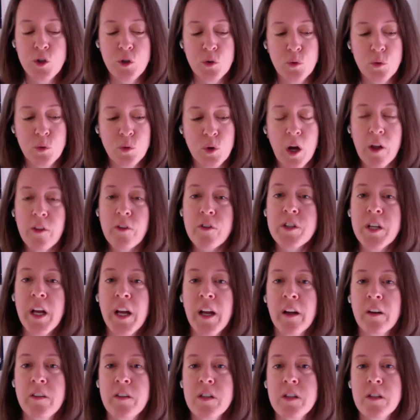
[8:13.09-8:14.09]
to other
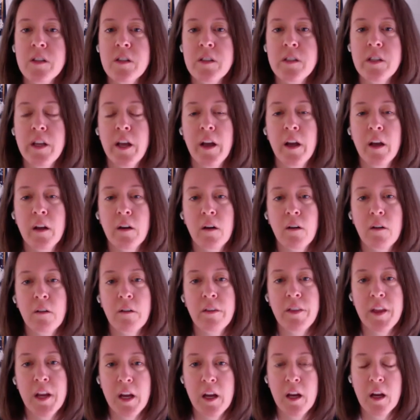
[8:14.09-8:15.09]
taxes that
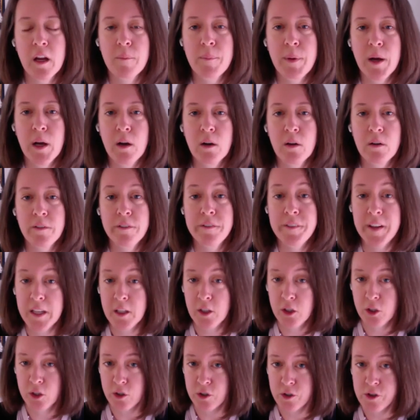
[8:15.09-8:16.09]
are thinking about
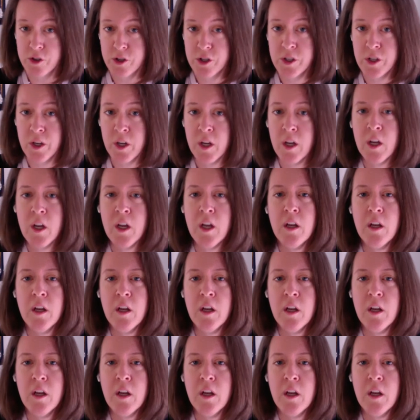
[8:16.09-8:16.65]
failures